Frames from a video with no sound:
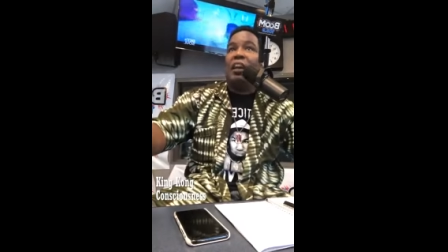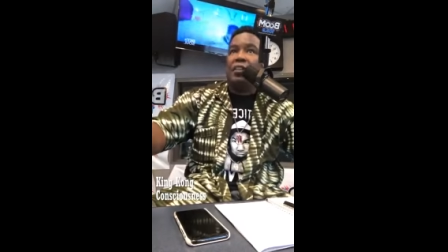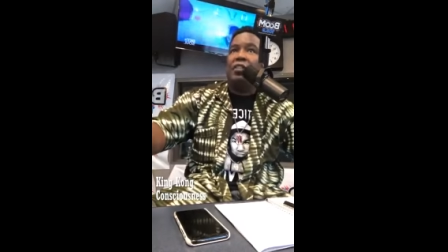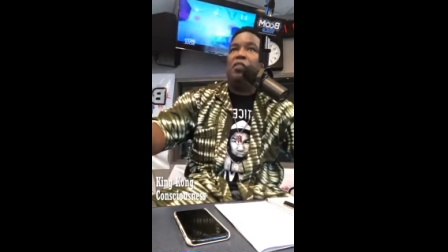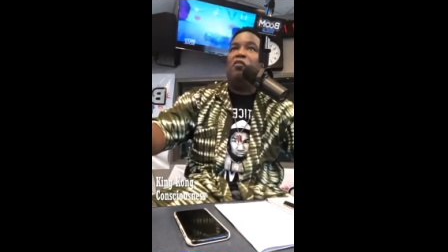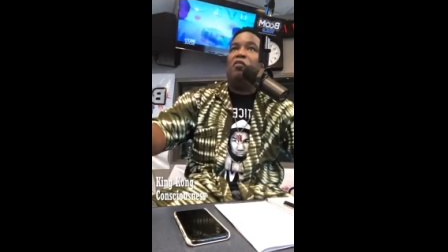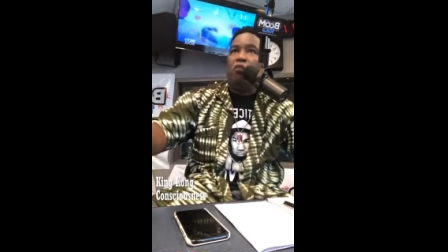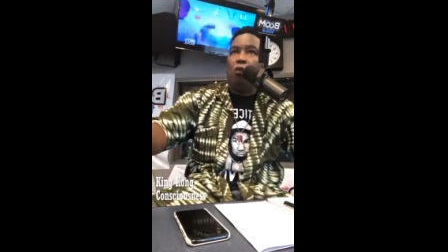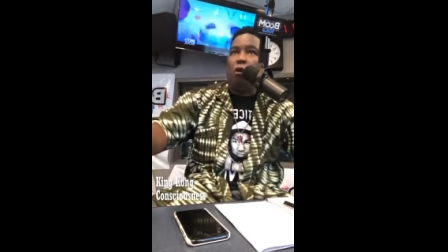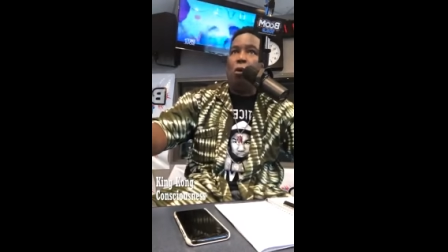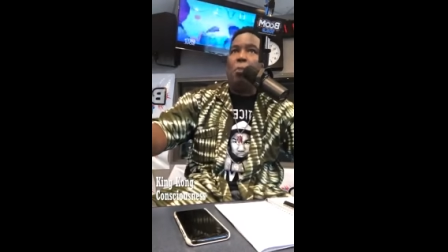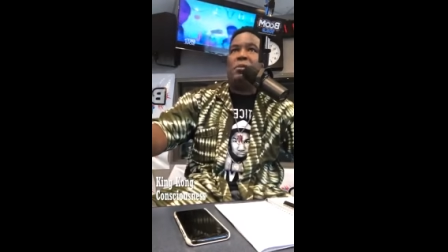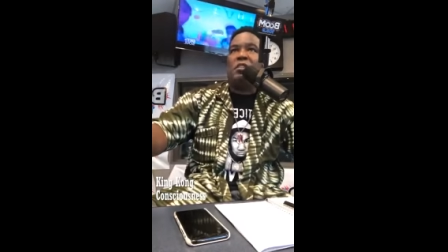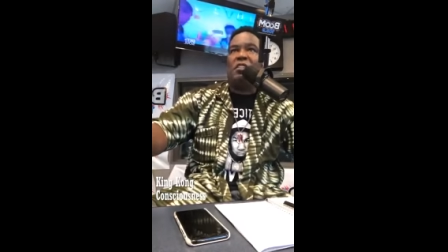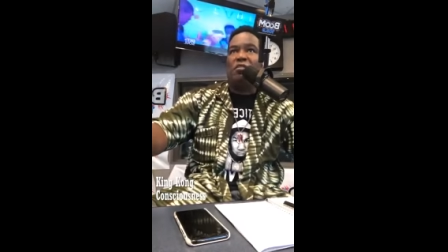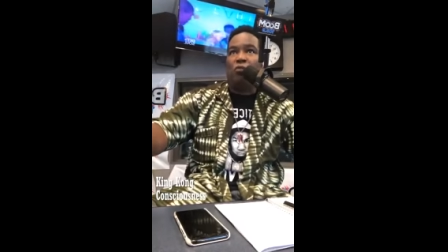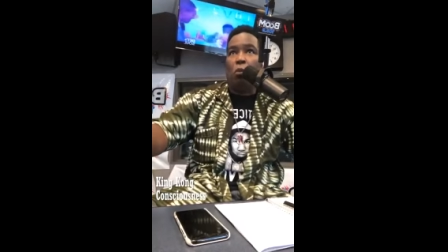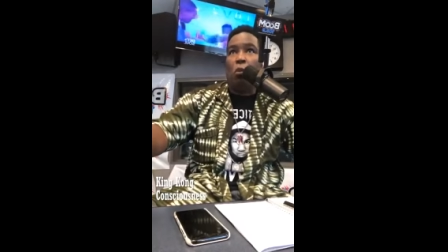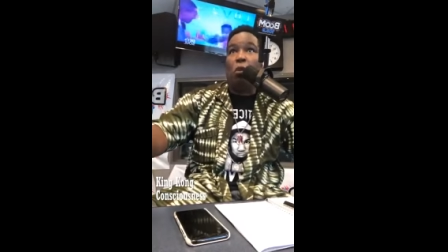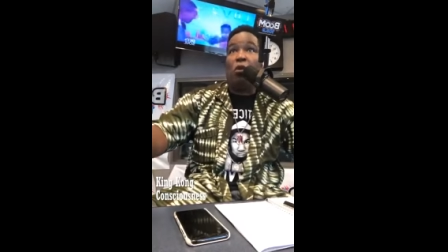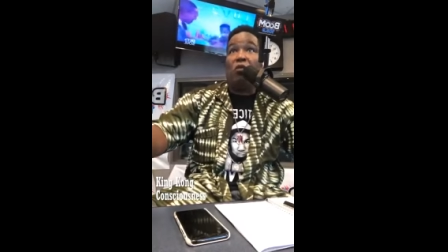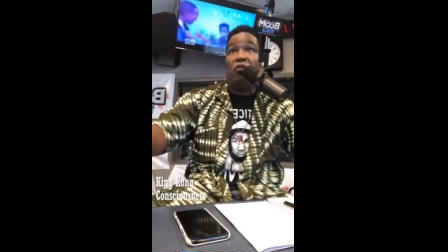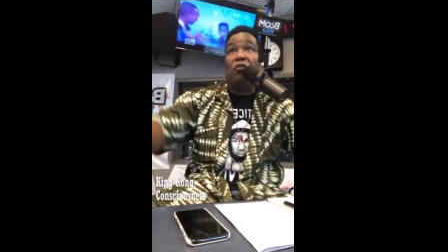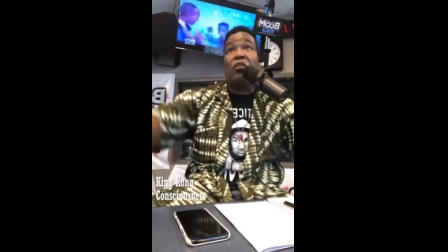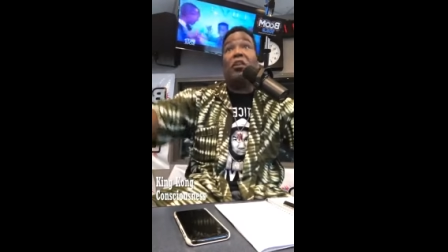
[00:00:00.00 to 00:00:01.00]
other forms of
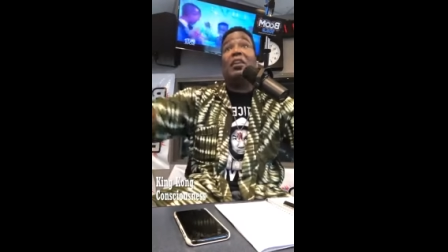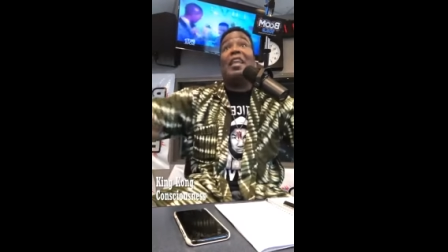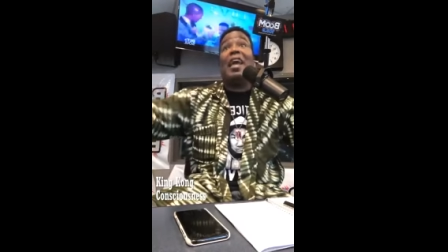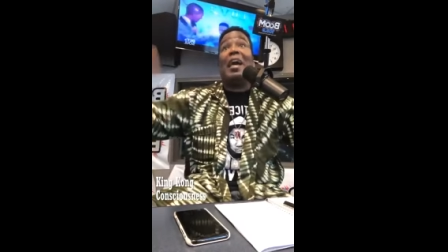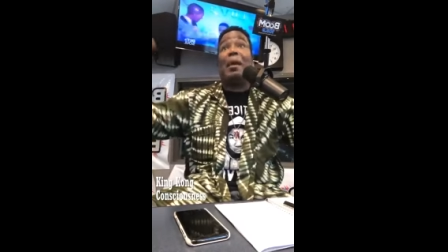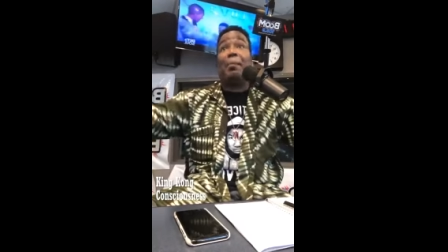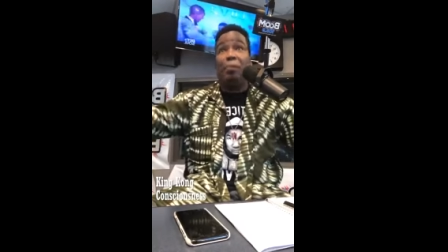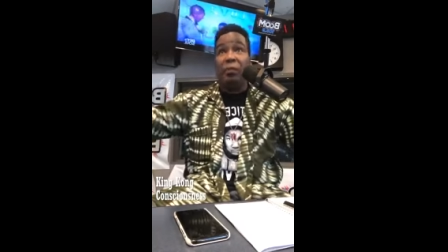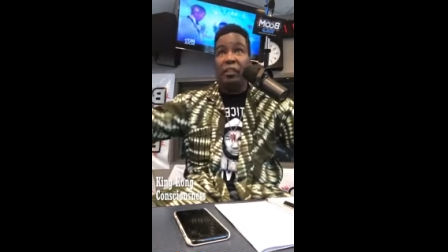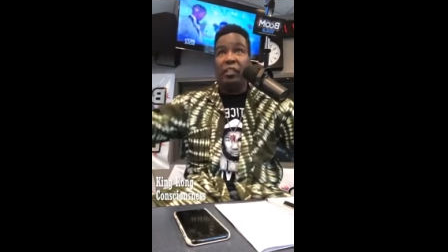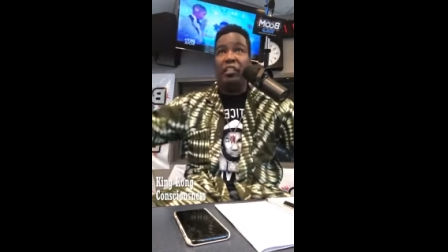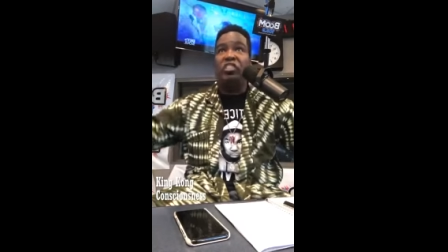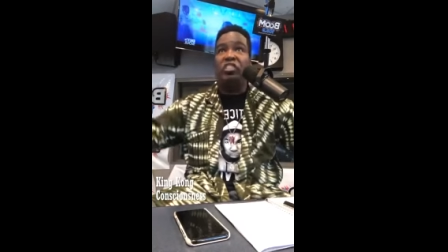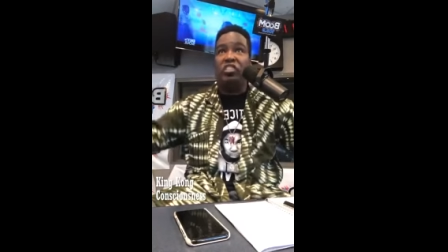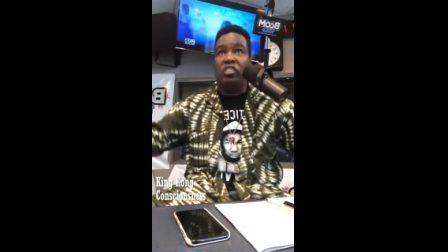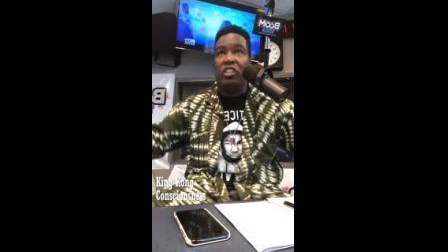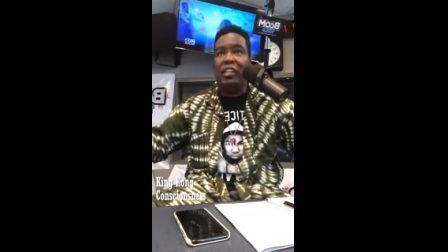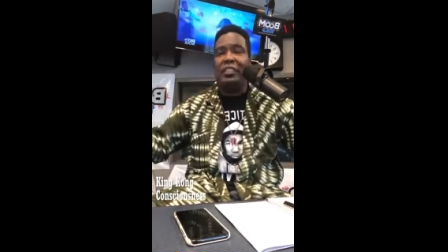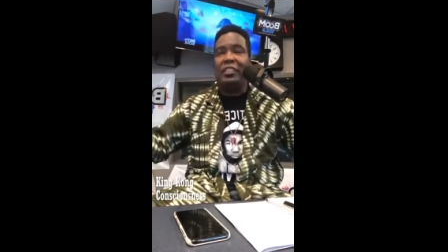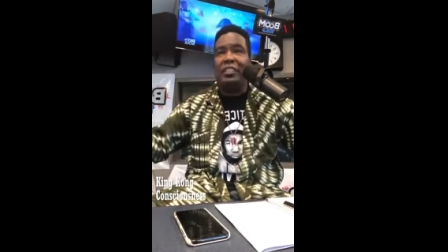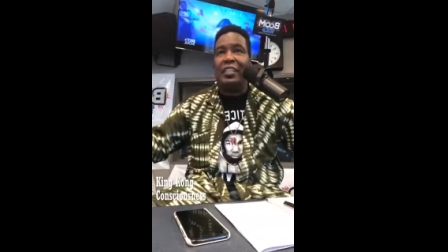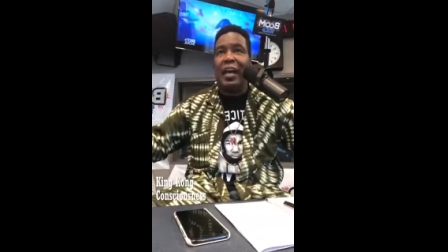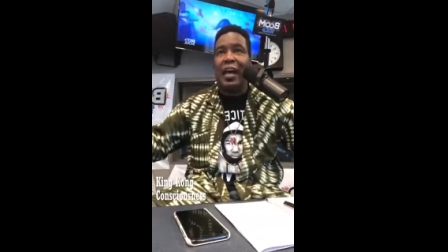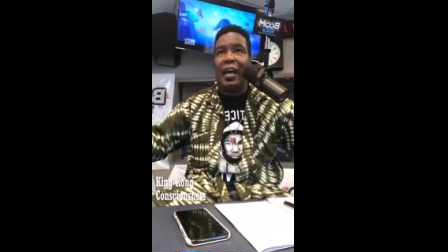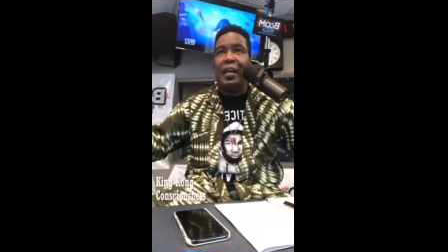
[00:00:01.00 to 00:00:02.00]
warfare like police
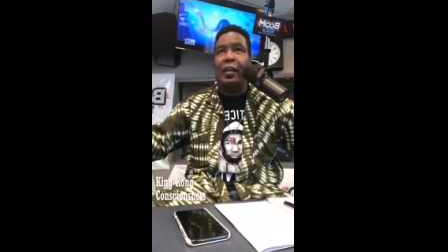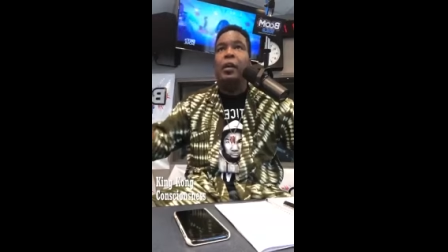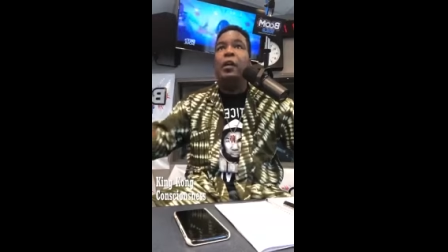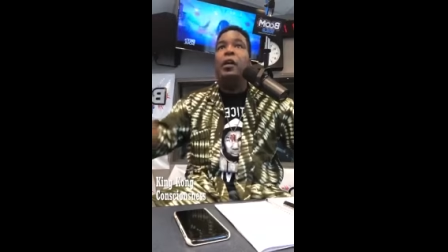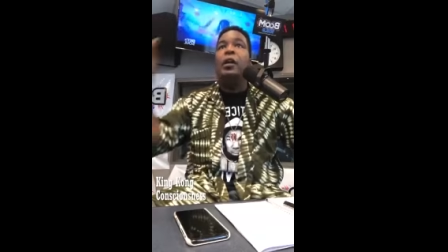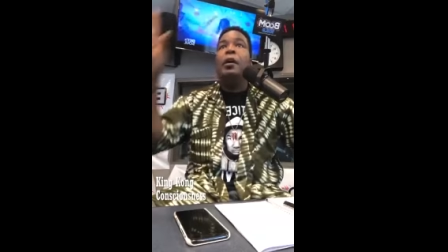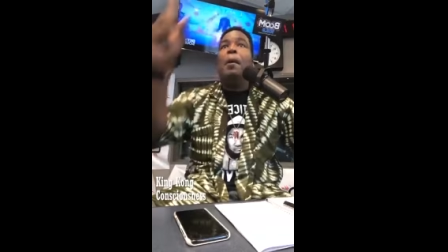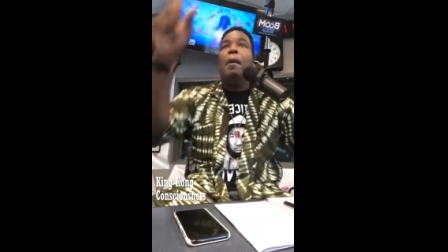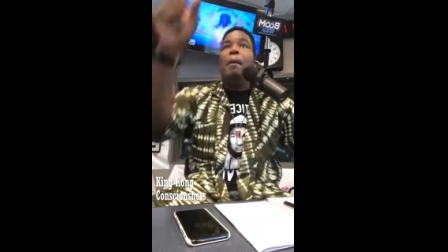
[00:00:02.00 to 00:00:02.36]
genocide.